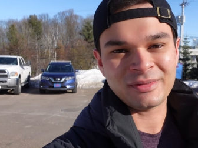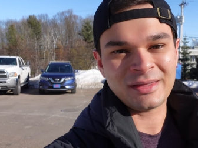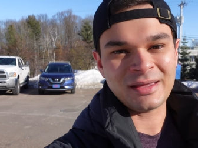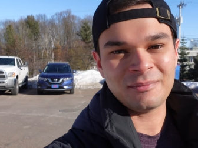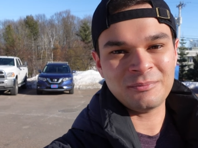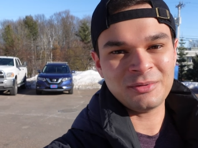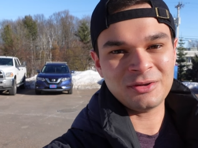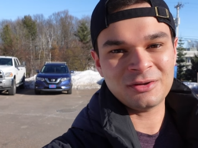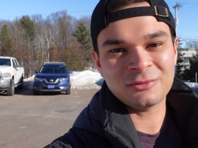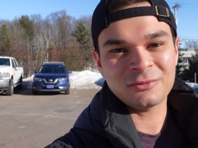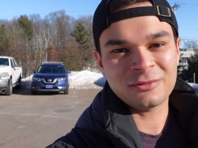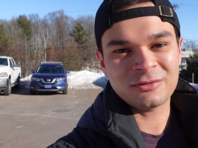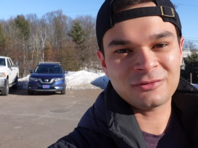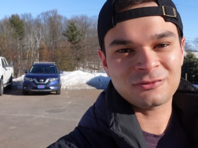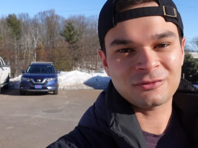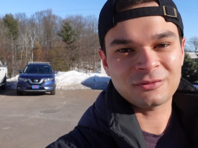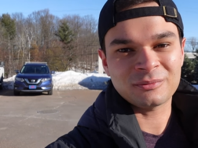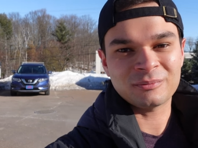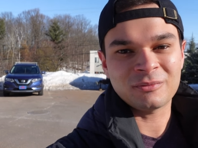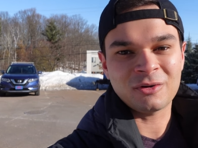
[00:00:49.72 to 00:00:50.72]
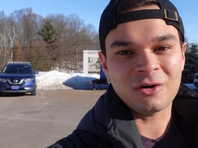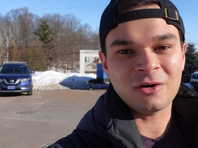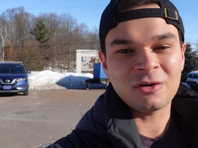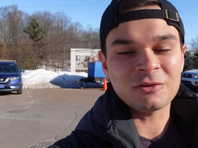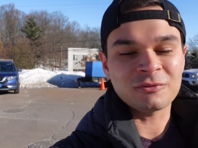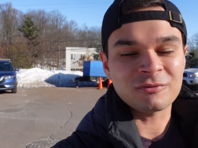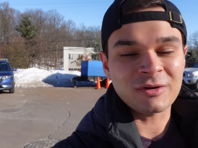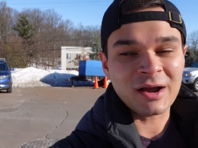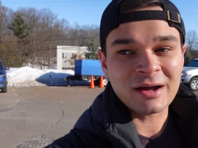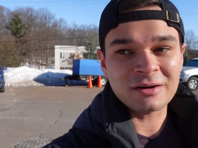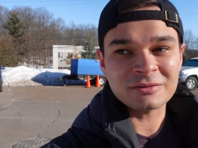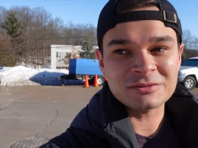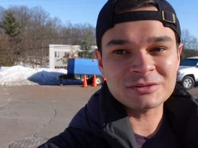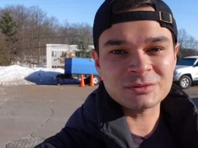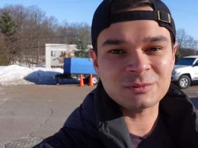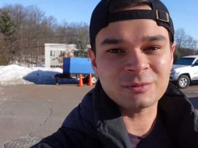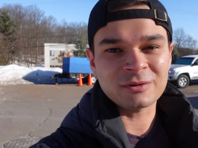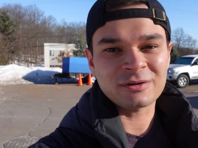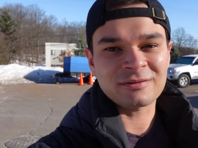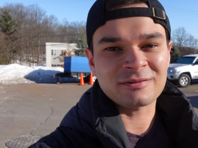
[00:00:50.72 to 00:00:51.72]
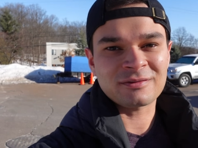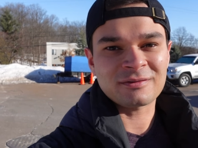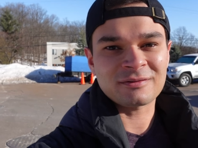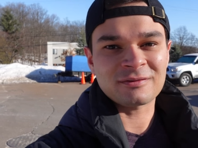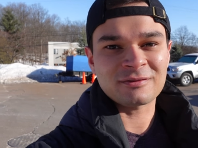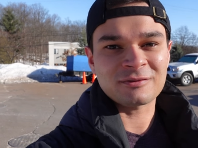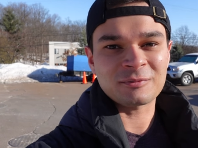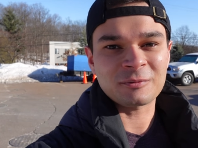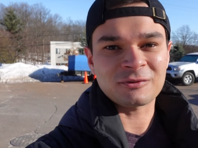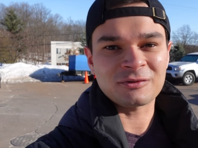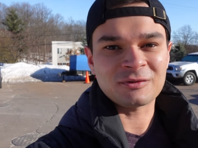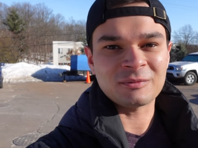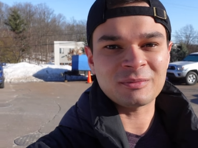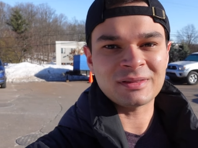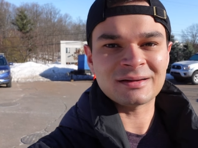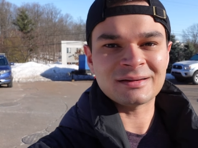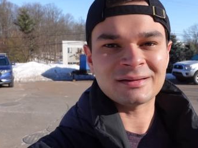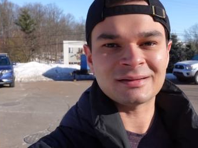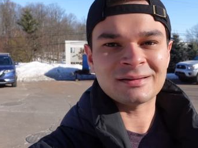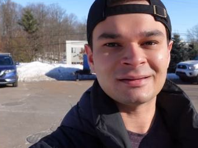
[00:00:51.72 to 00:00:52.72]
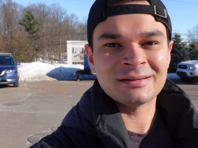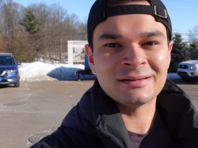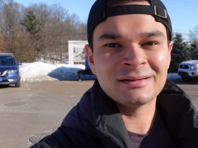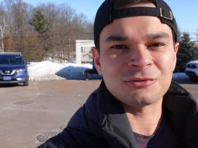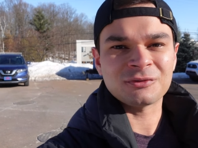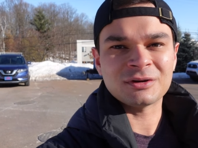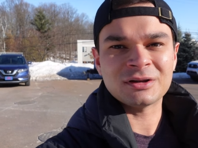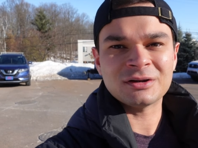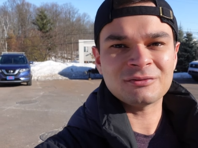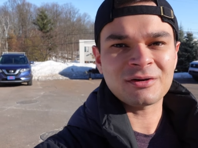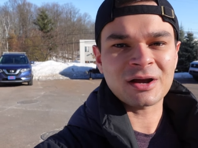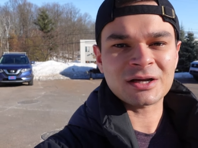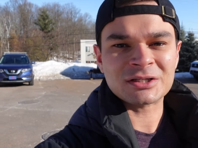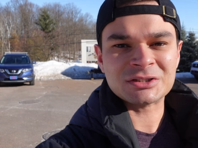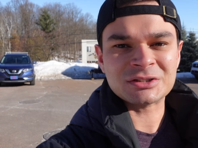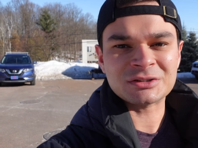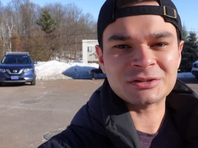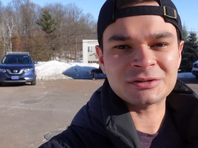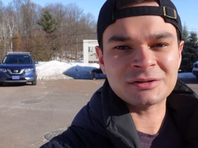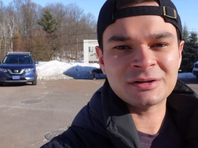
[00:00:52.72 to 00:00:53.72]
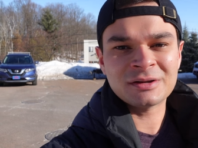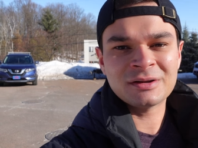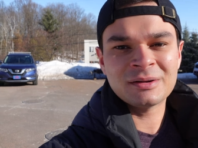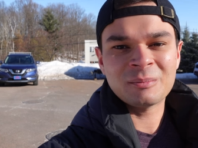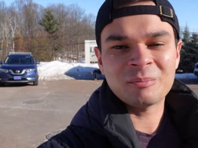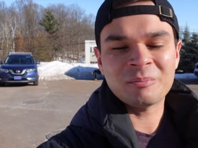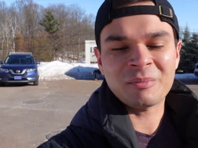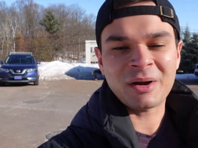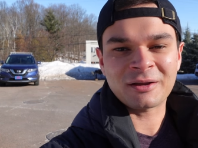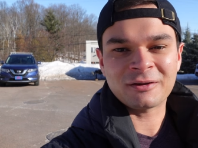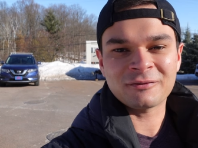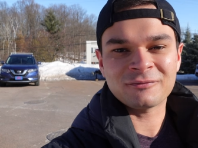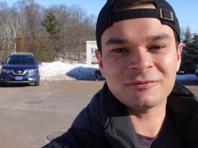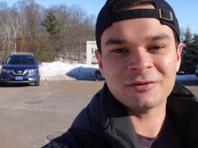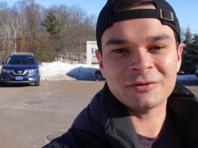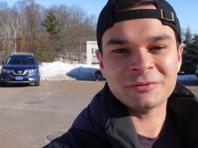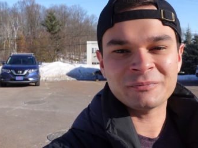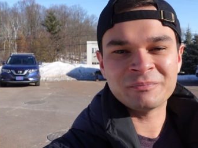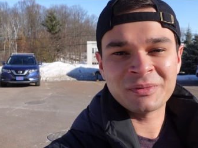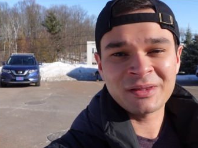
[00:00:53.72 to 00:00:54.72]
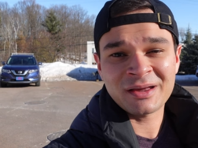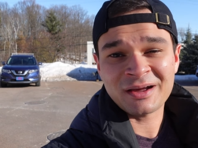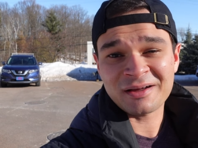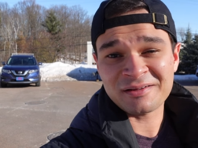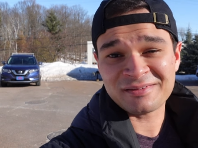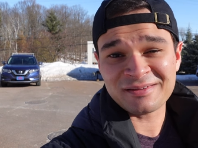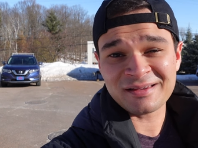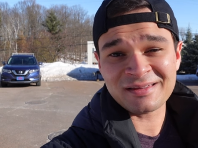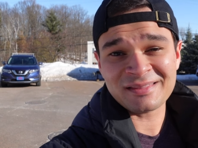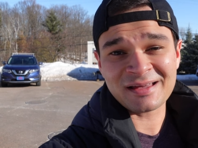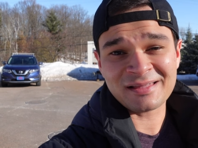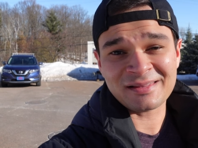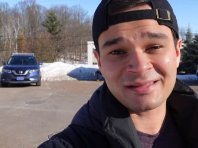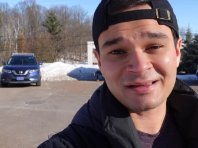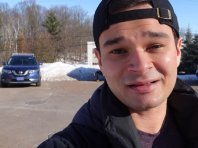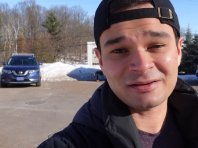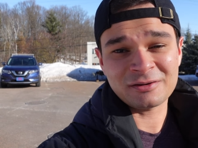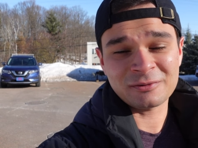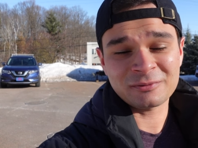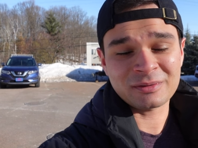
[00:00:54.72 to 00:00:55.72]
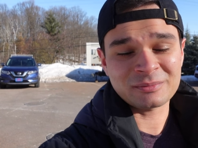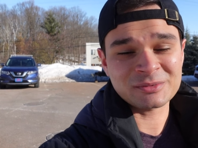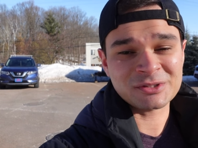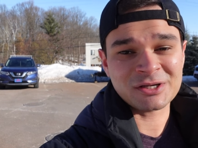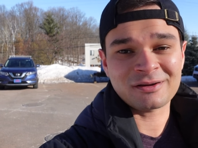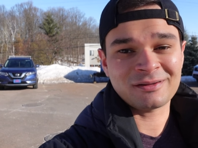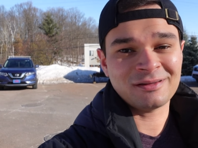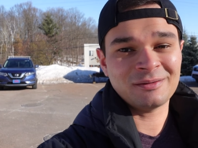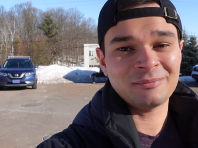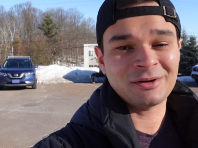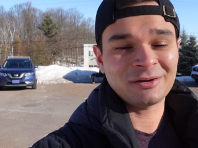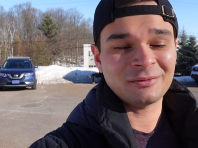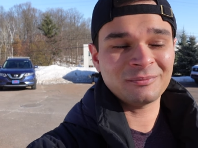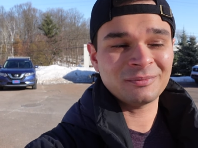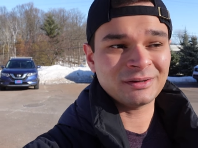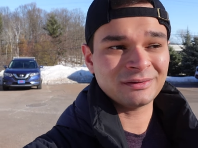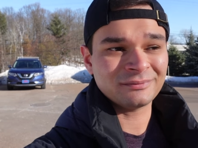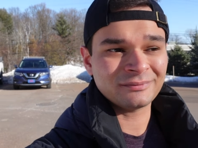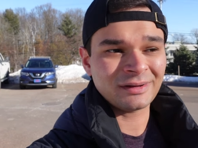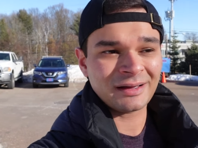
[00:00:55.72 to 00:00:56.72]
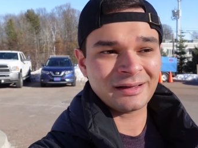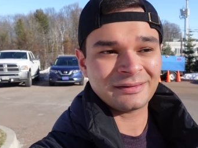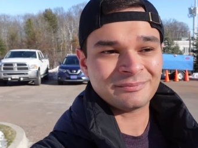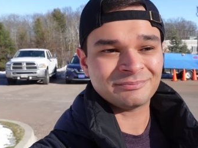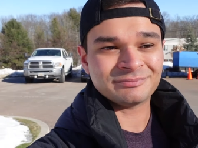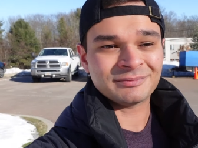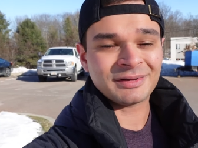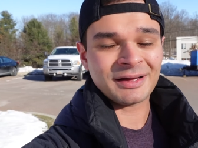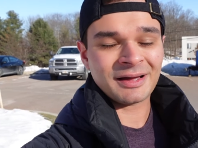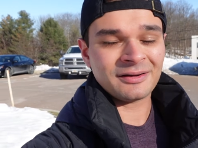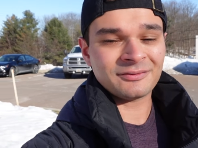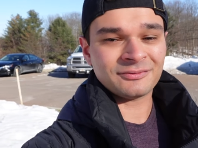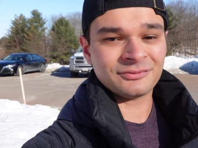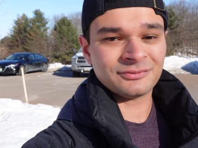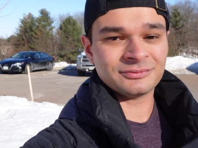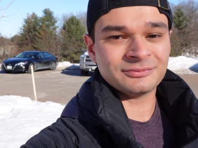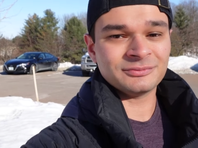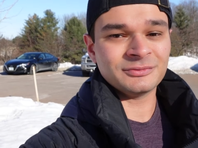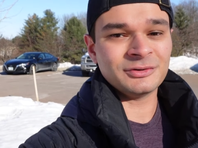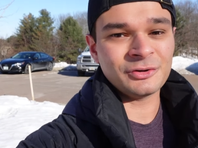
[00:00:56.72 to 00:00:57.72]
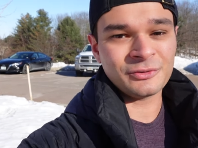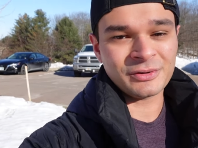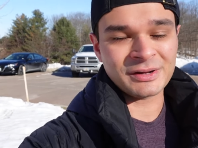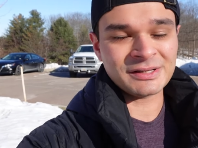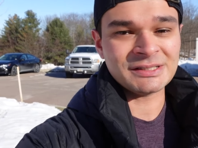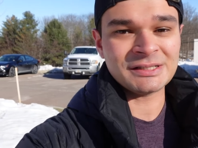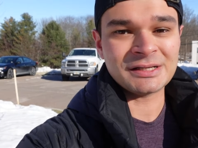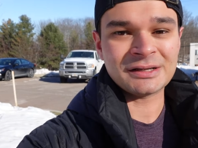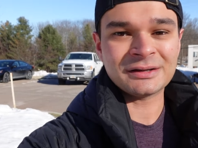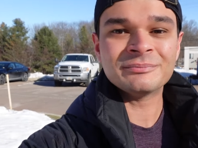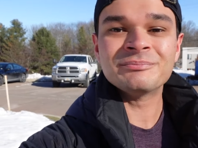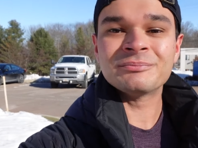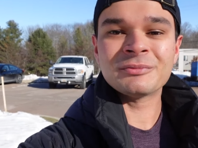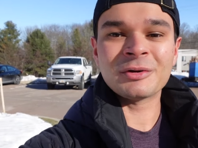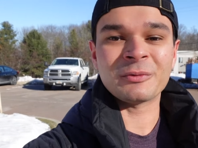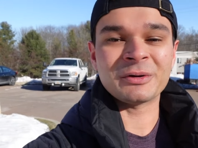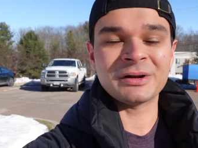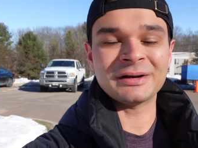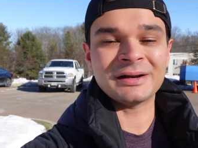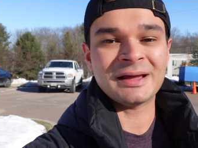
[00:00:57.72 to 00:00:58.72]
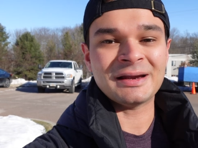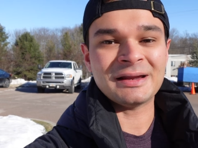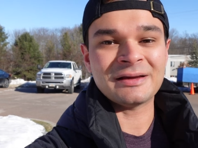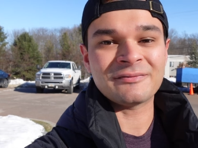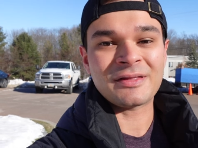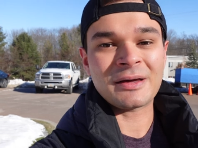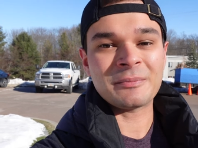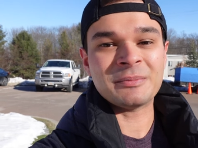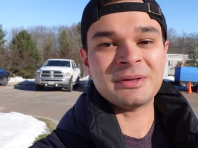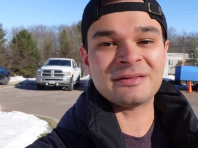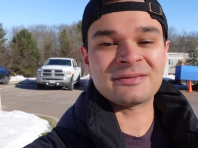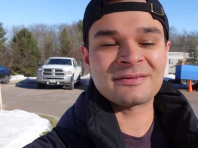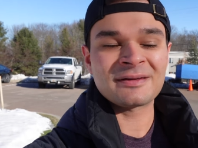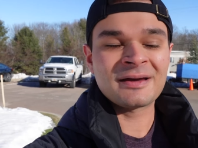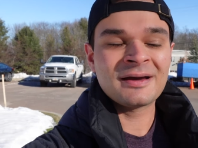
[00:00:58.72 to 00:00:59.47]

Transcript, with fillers: ambient noise from all around, whereas this is supposed to be a three-directional microphone. I say that like I know what I'm talking about, but I have no idea what any of that means.